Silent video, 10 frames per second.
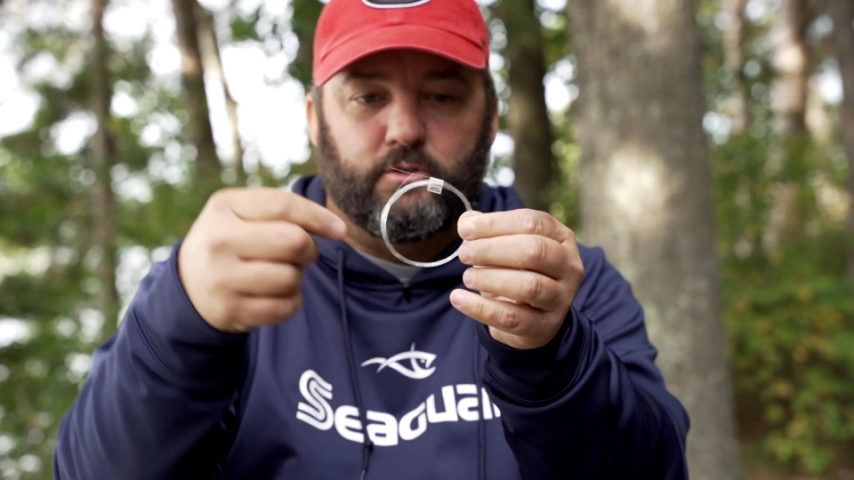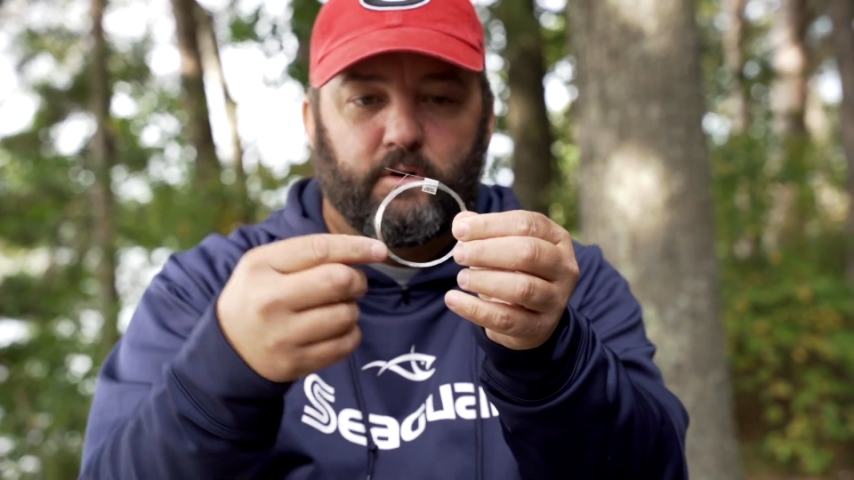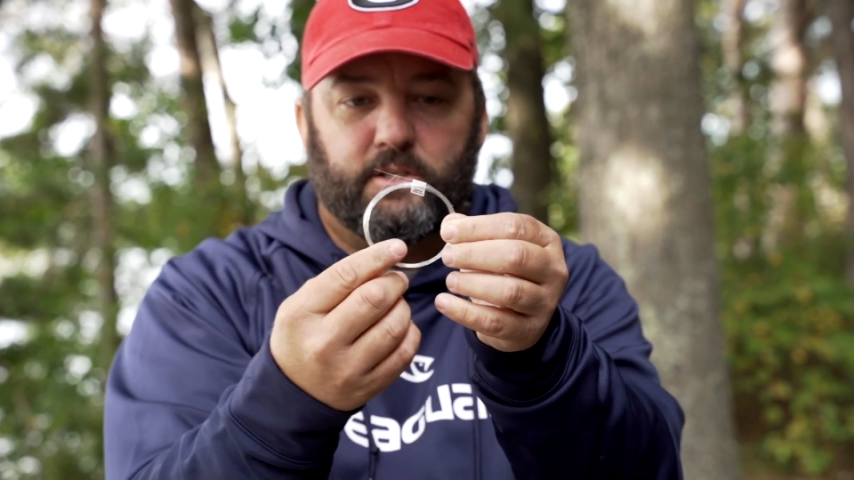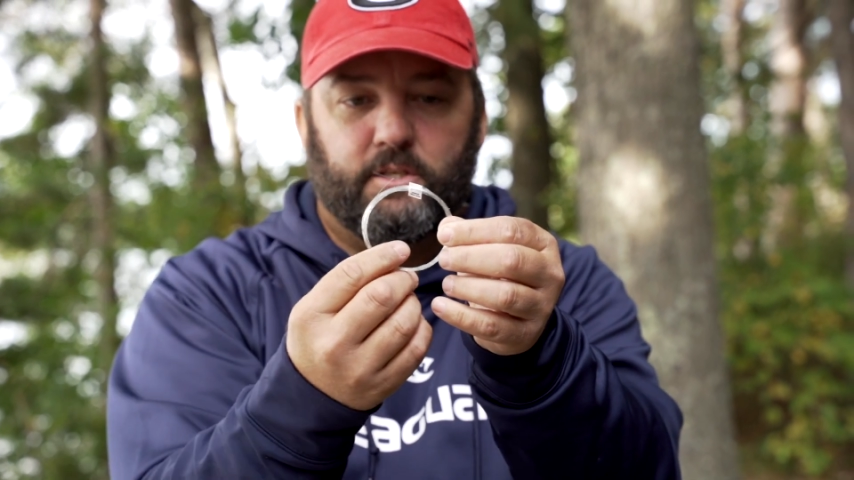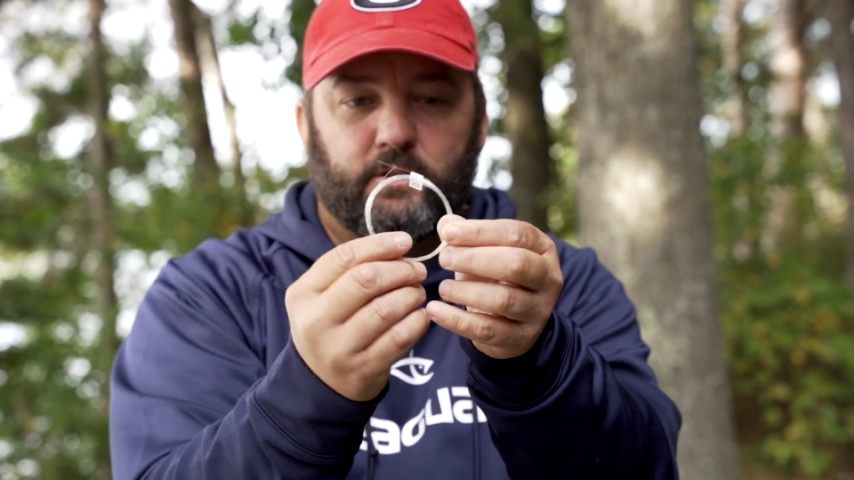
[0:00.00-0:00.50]

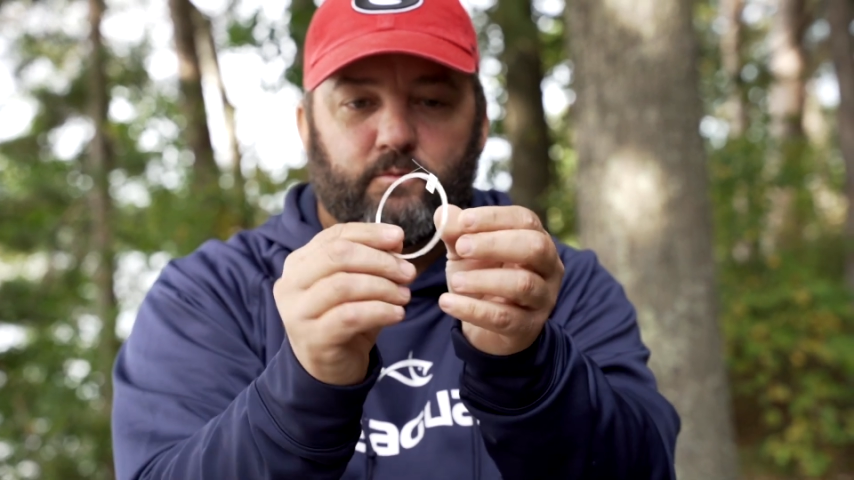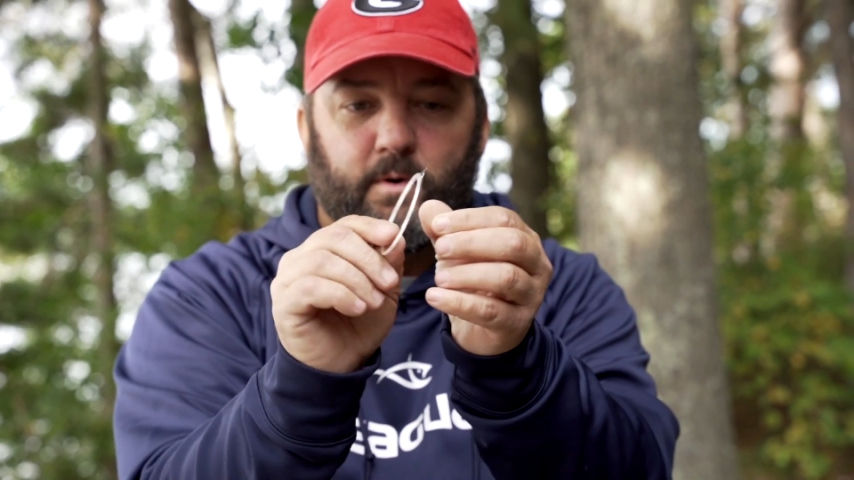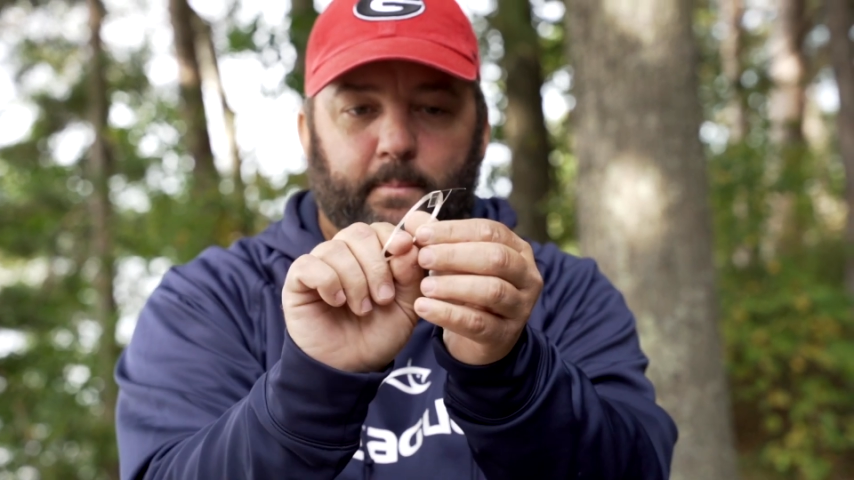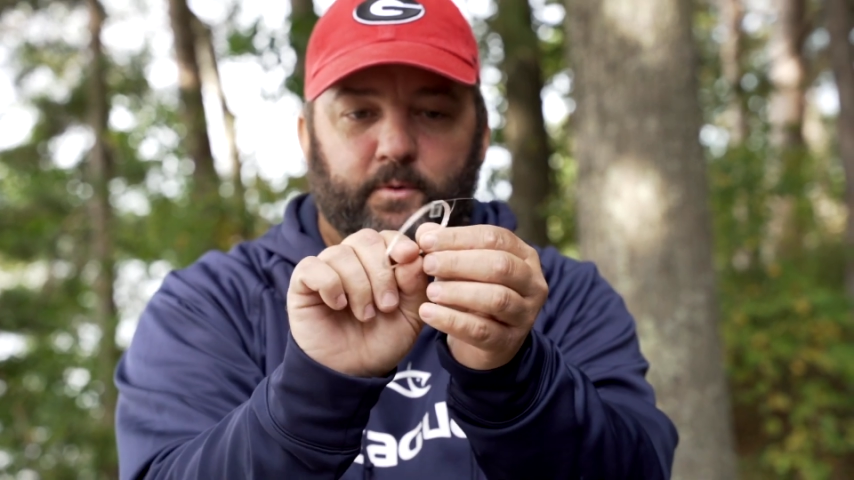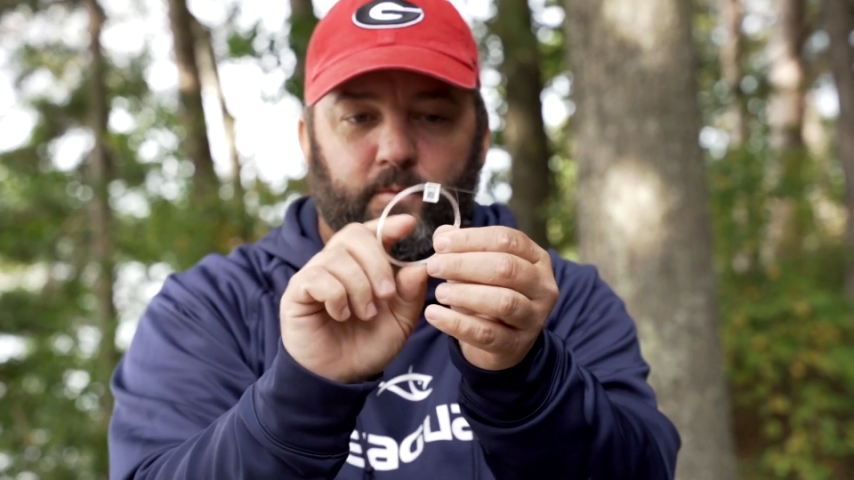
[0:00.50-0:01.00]
direction it's
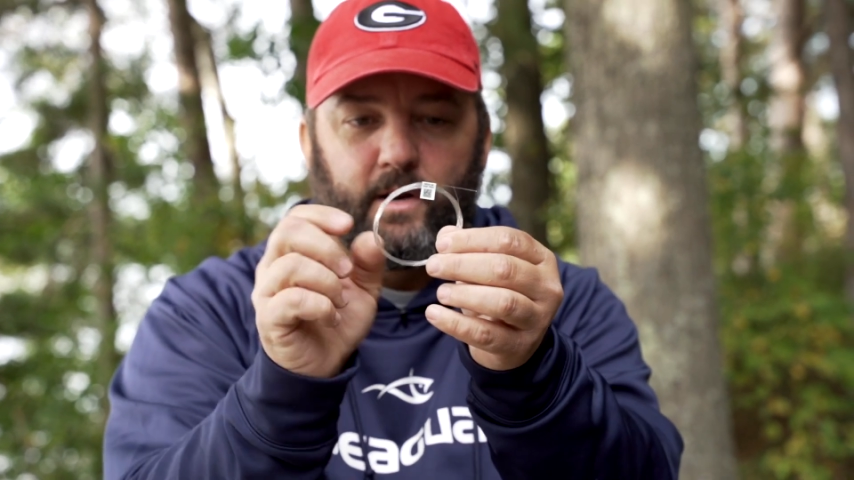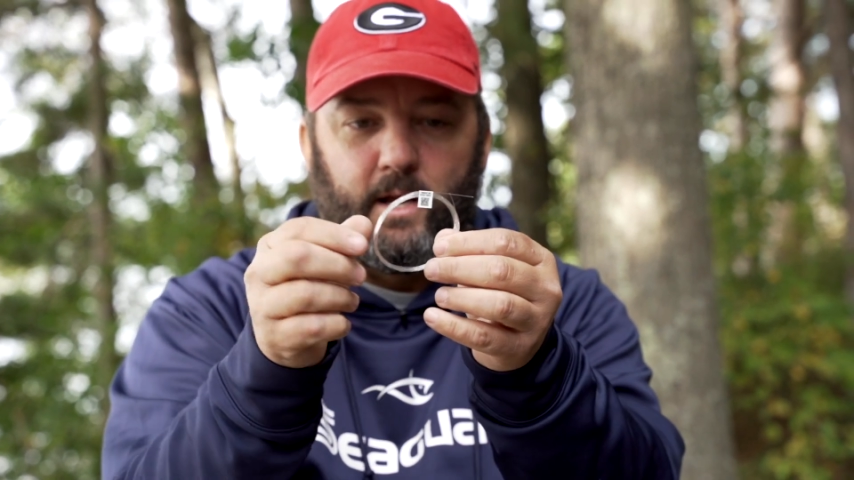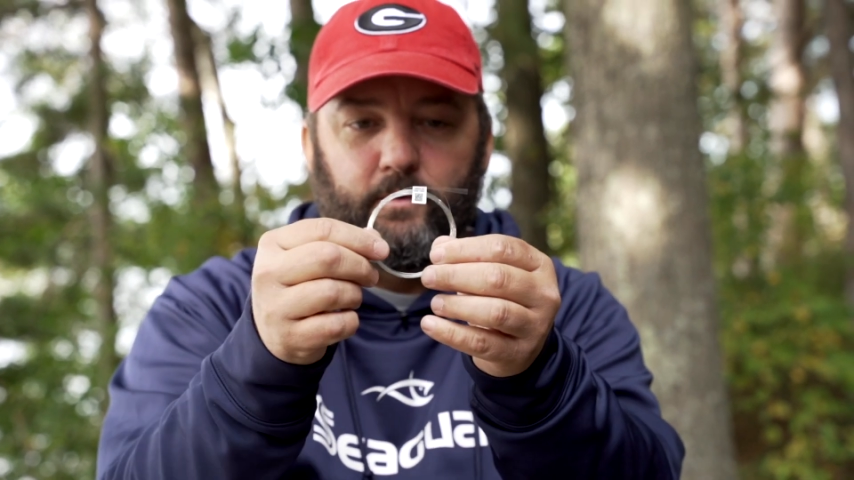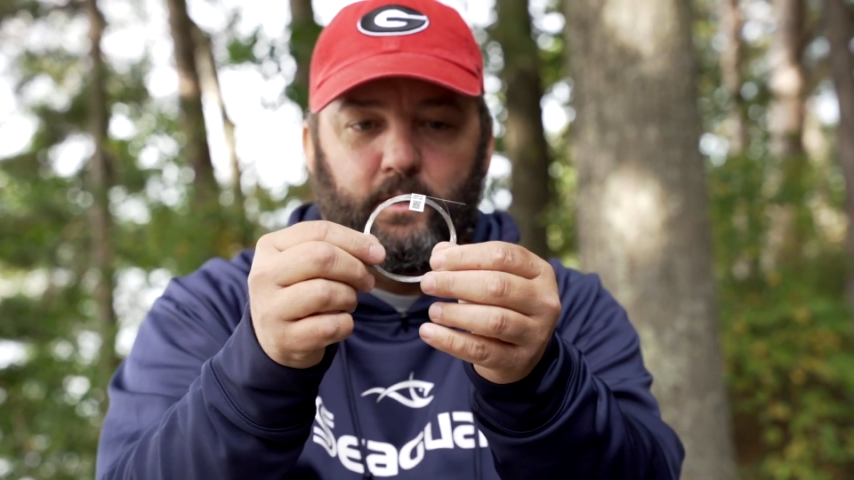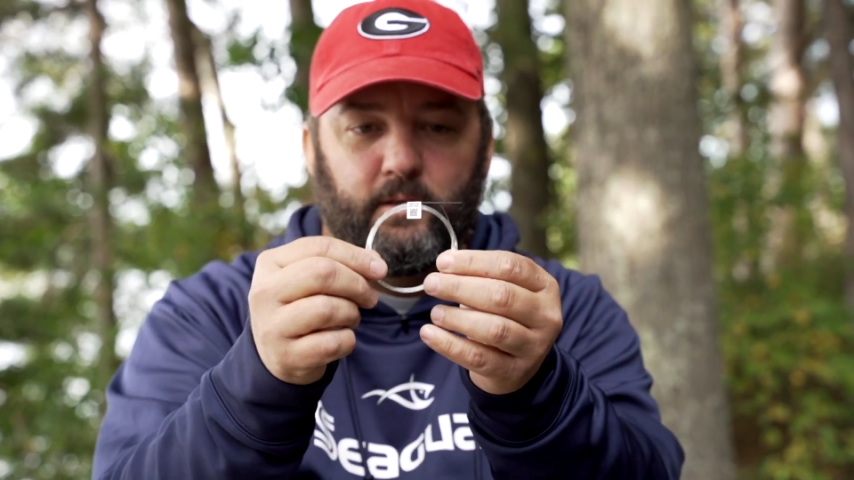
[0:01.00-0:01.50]
wrapped
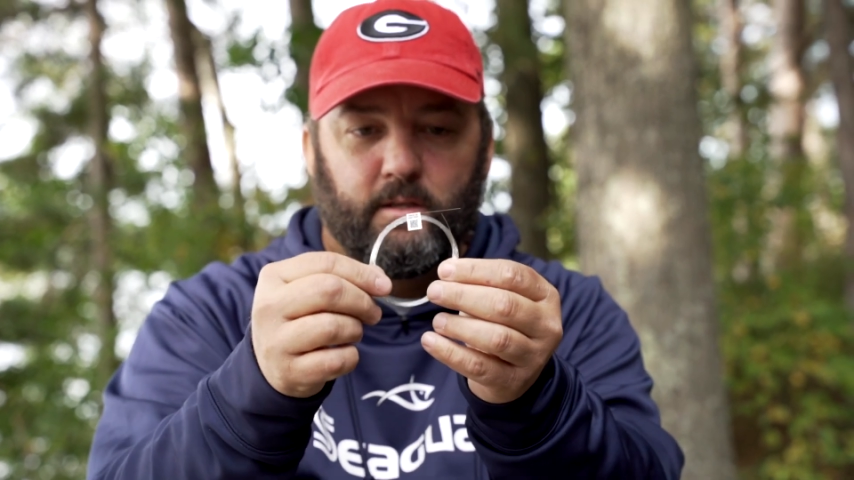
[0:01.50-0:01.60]
around.